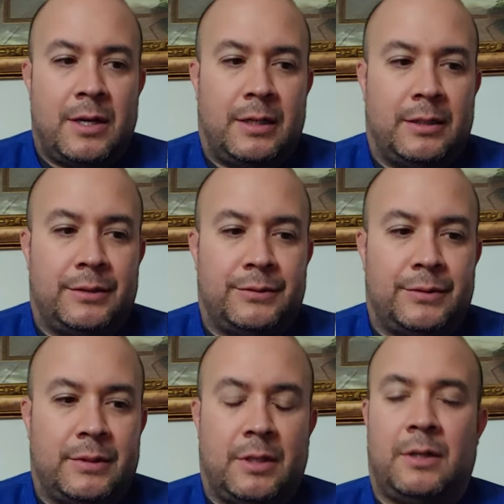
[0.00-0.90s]

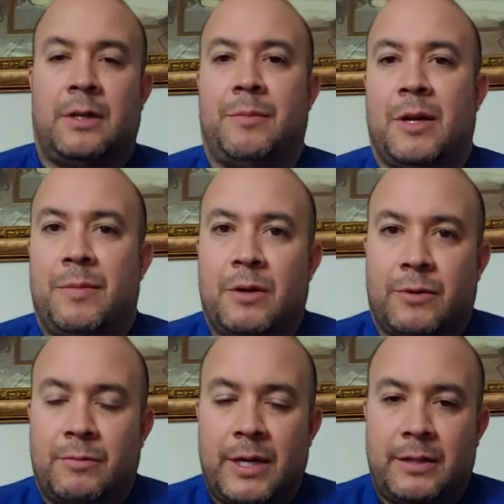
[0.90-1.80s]
of oh, I'm going to be
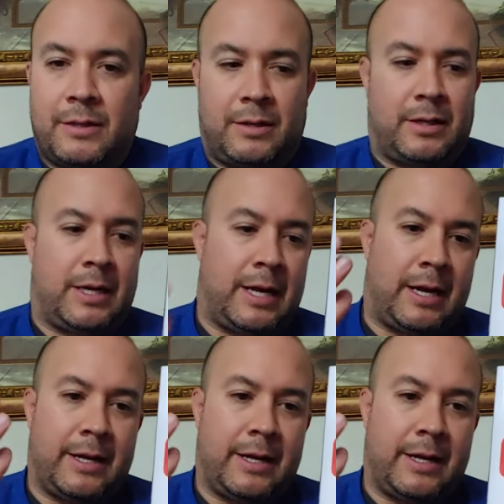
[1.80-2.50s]
overweight, I,